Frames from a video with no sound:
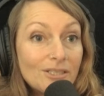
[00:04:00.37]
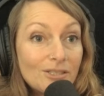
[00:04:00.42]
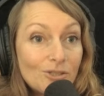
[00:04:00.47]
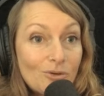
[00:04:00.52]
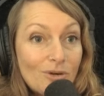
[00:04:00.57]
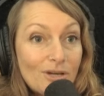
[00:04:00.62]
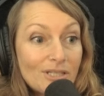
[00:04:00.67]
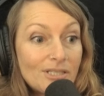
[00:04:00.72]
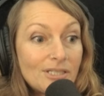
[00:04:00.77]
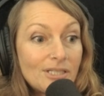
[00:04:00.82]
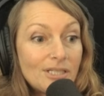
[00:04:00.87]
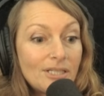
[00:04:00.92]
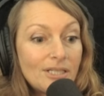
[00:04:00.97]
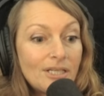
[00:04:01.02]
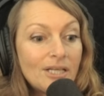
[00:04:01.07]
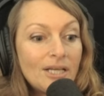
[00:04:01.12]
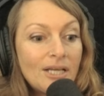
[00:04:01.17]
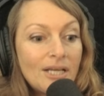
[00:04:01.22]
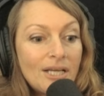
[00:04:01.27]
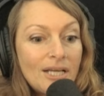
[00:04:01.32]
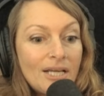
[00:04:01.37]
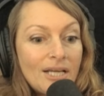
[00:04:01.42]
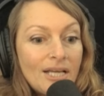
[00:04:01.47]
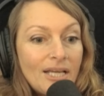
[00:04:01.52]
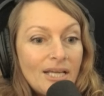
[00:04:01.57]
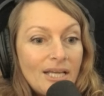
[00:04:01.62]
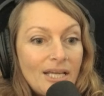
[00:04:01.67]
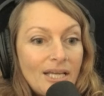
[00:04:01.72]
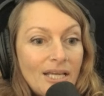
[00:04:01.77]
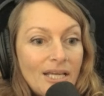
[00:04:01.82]
interested
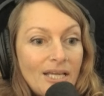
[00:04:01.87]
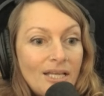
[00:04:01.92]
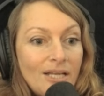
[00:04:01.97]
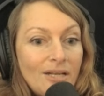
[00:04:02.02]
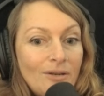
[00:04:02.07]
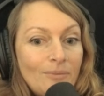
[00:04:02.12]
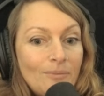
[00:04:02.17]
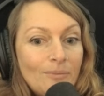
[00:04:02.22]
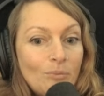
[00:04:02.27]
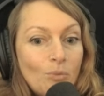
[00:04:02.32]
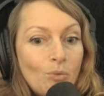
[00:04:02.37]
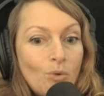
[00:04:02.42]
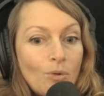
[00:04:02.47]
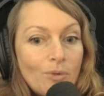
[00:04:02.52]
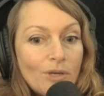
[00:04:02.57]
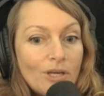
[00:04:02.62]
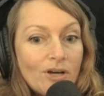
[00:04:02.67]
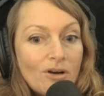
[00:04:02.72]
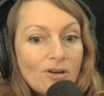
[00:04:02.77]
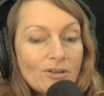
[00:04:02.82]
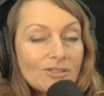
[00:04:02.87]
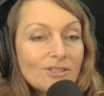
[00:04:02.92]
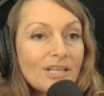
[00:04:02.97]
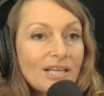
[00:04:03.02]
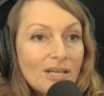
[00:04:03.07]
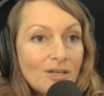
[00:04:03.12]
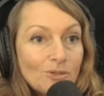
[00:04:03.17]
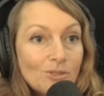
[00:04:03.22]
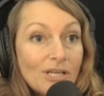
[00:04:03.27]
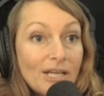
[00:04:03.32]
in what we call
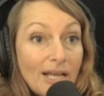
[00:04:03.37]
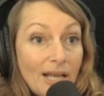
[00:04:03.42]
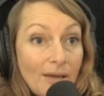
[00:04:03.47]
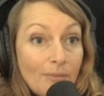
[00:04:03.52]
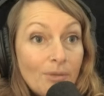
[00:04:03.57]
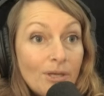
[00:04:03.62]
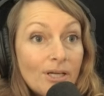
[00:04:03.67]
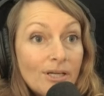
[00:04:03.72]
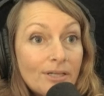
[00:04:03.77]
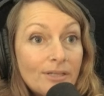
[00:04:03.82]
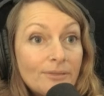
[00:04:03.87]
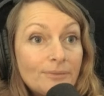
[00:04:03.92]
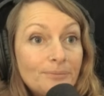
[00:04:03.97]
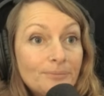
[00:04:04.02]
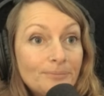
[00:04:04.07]
psychodynamic,